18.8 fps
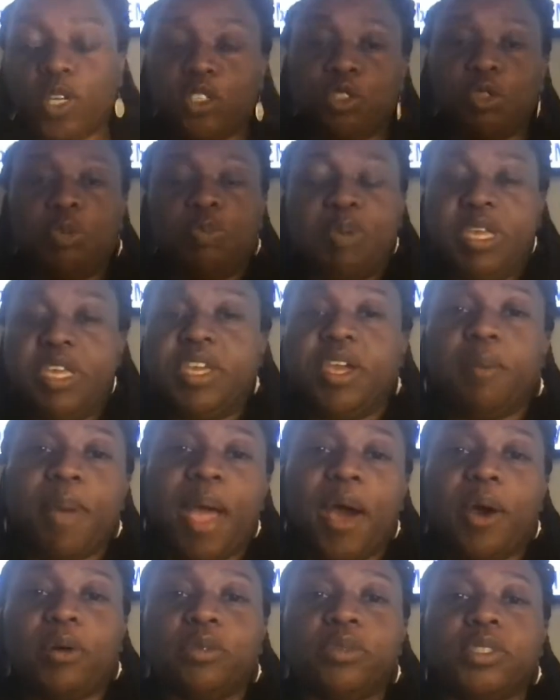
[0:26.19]
to be
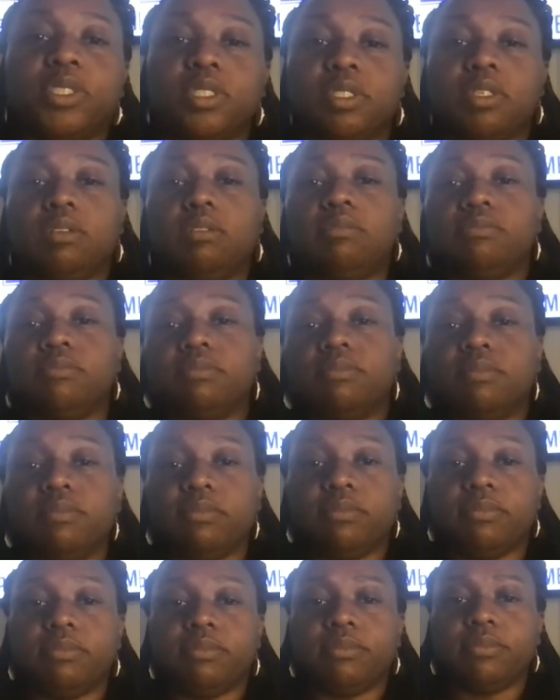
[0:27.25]
about
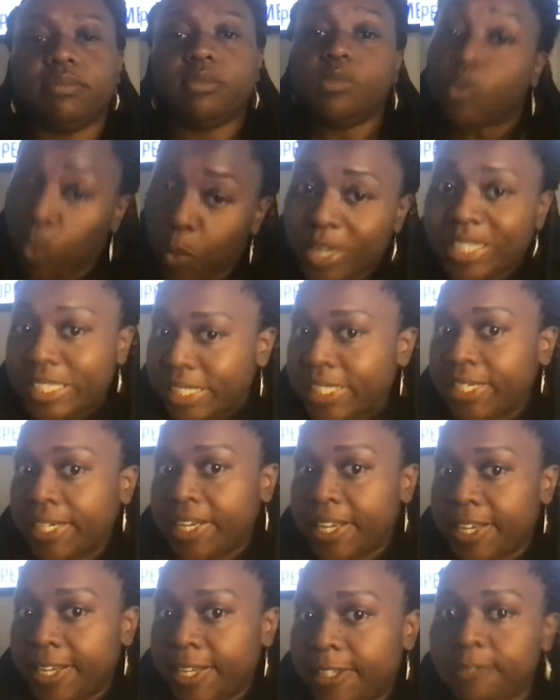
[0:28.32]
renting
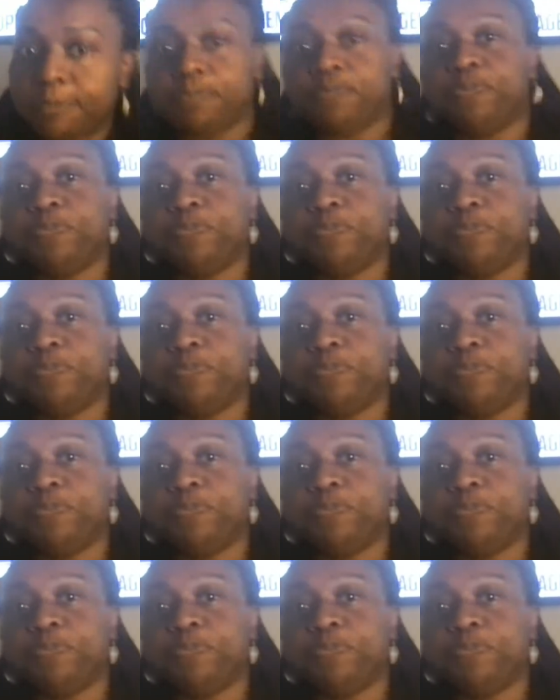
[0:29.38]
again.